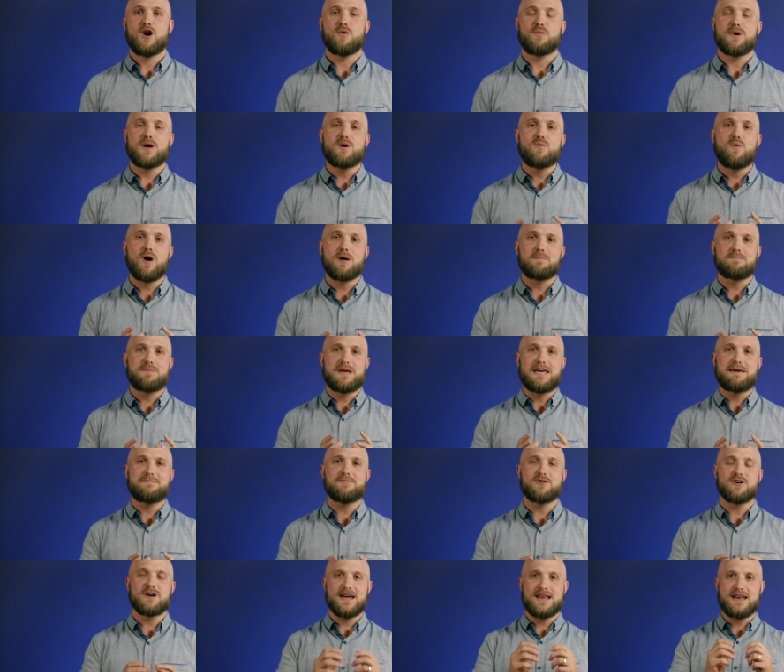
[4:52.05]
We want
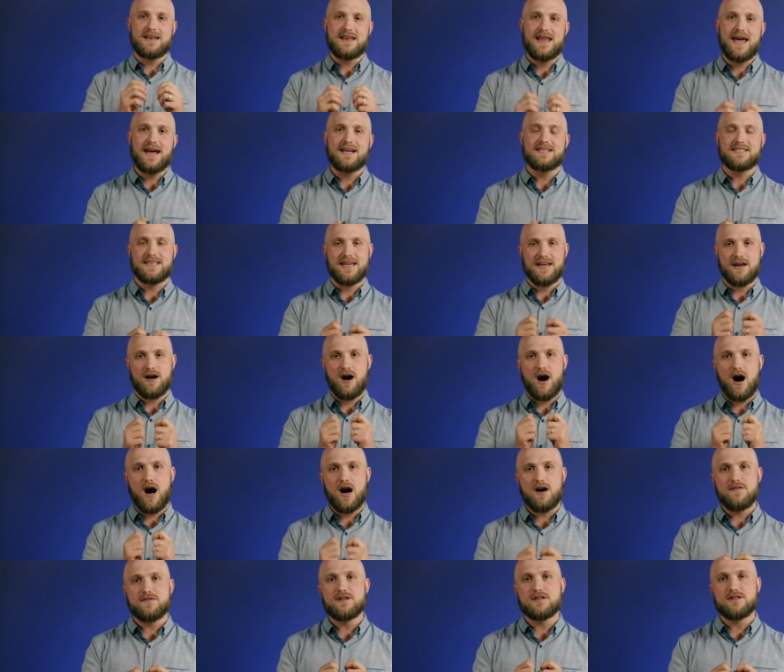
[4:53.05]
people connecting
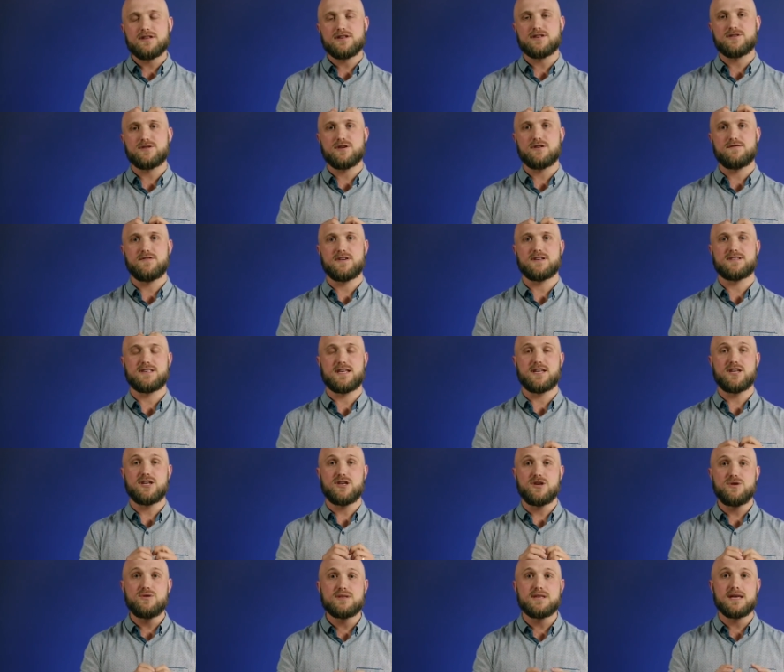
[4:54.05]
after the service
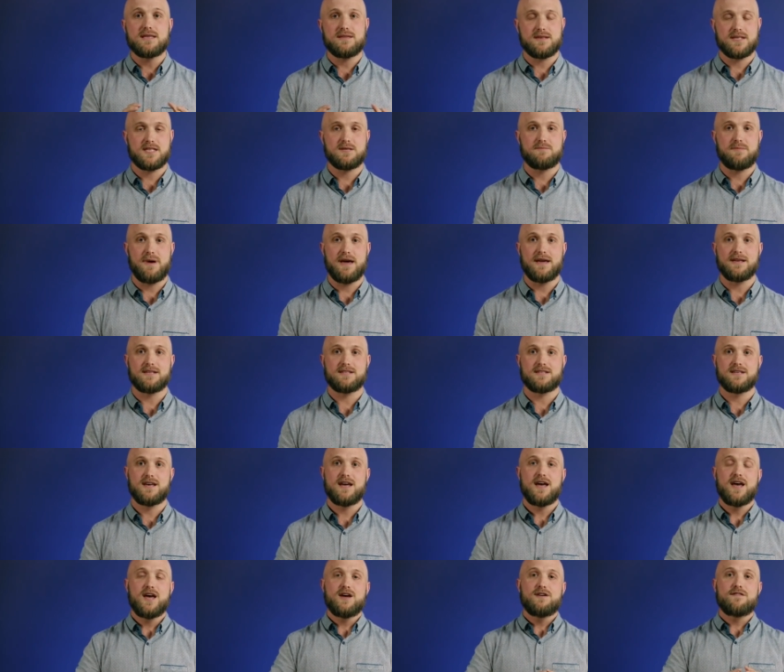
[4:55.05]
and using the space
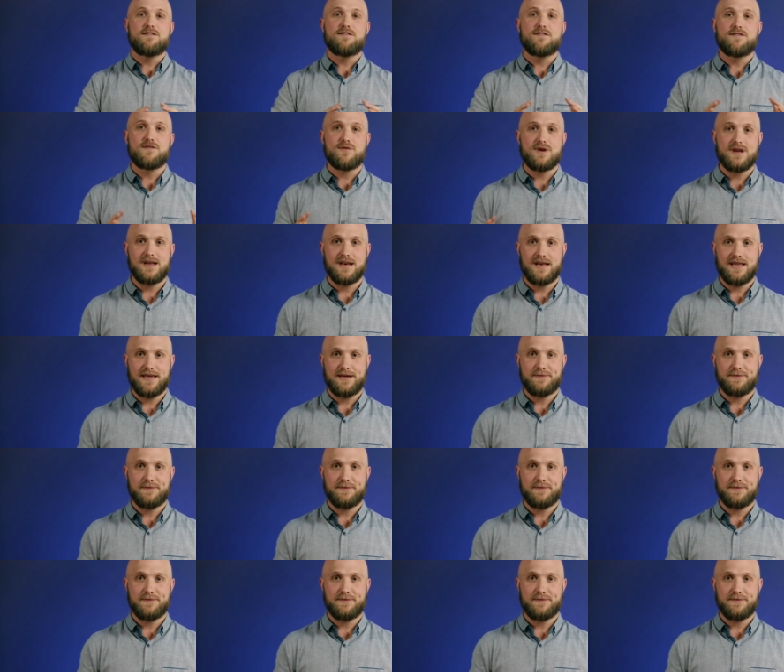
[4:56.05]
freely.